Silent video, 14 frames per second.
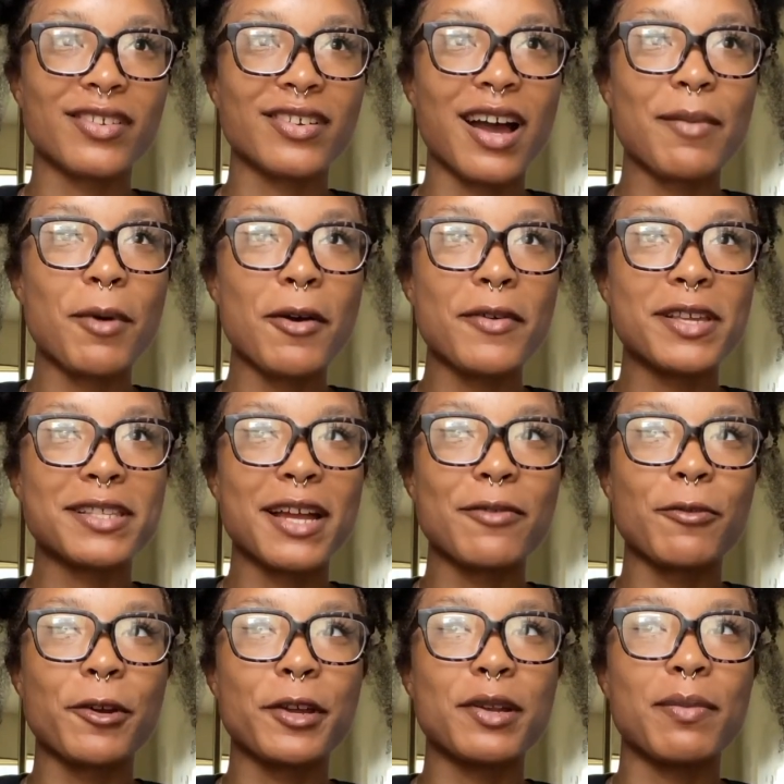I'm always like
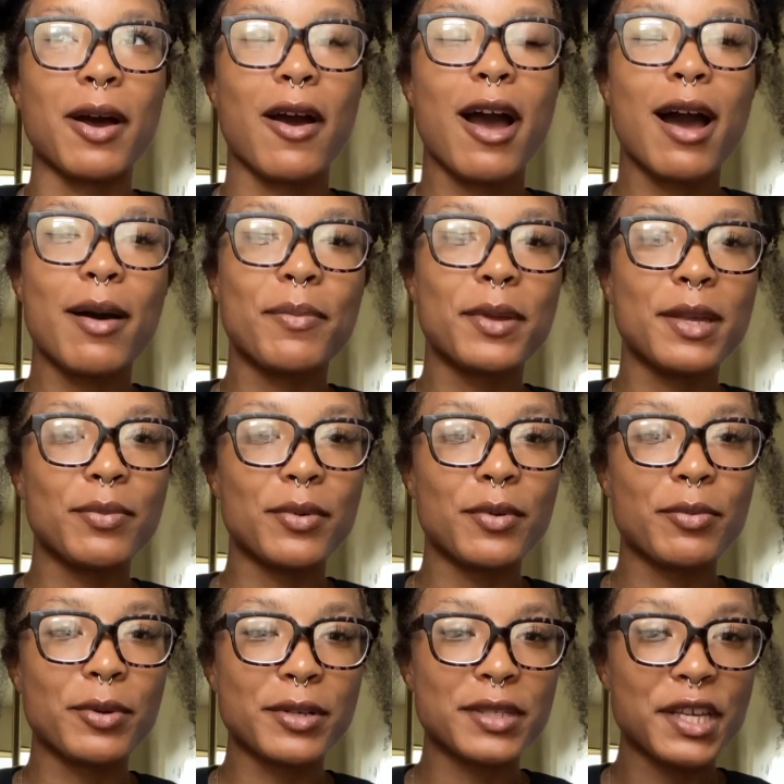worried about how people
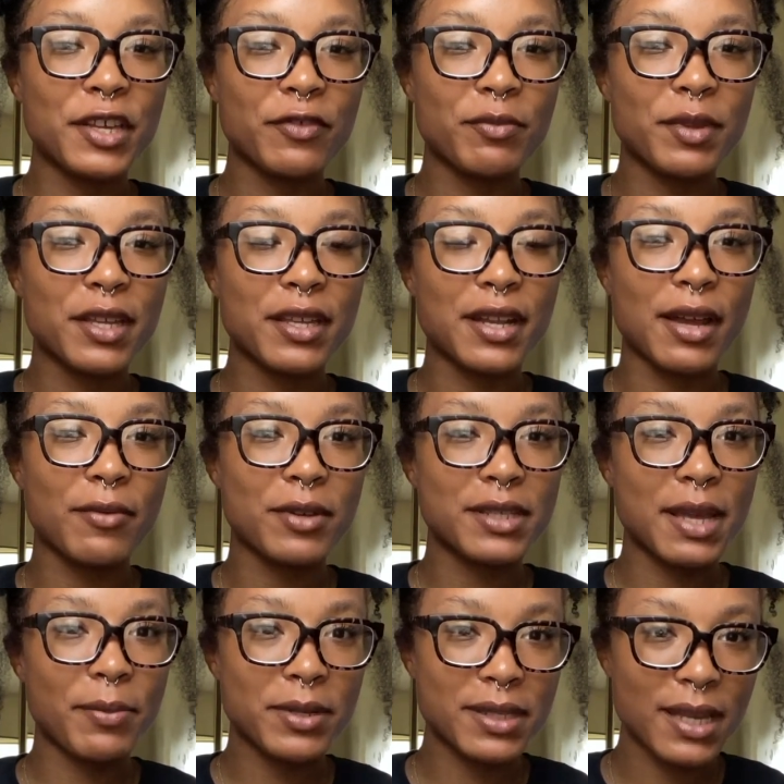perceive me, like what's their
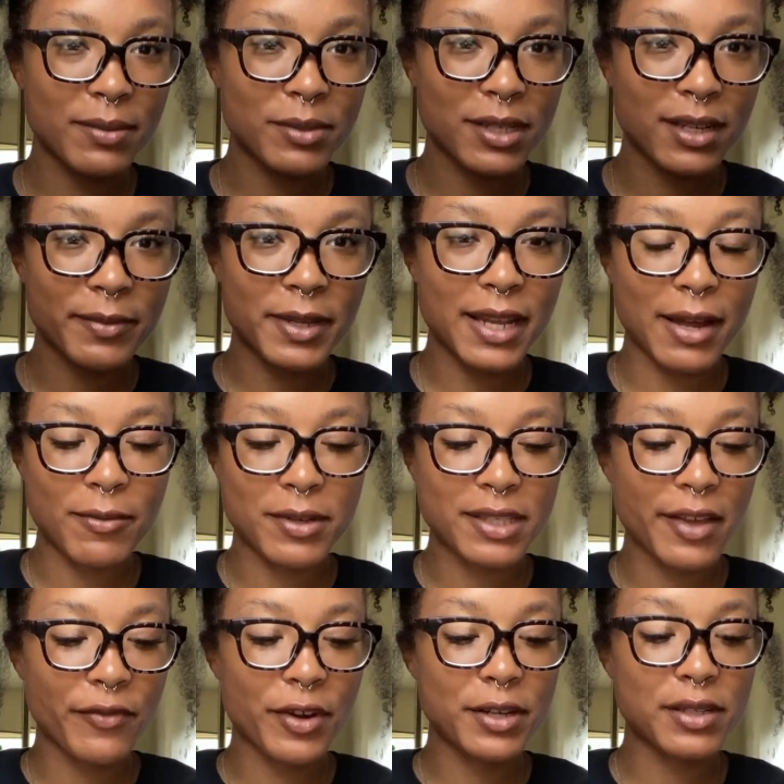perception of me, like what's
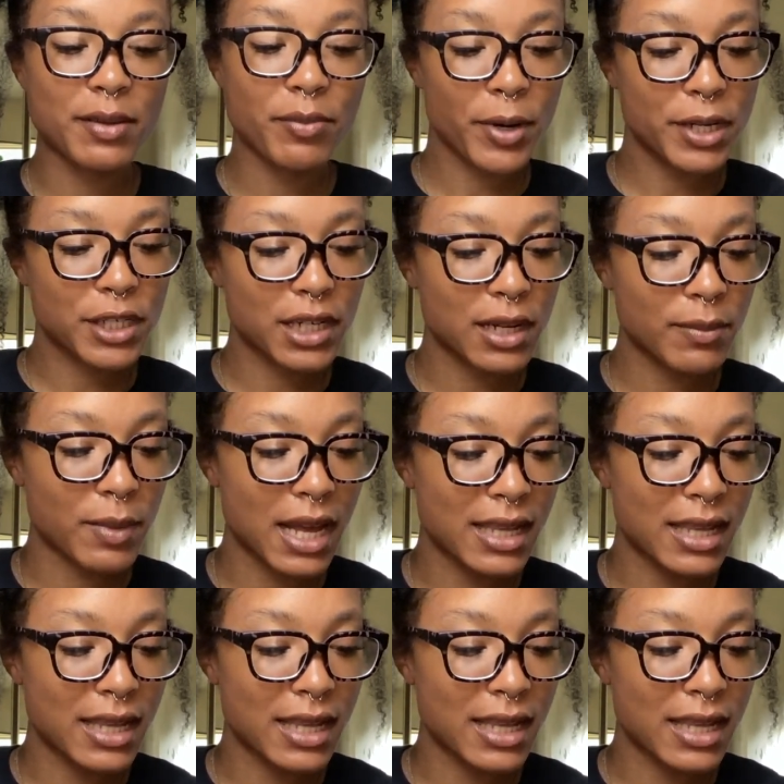their first impression of me.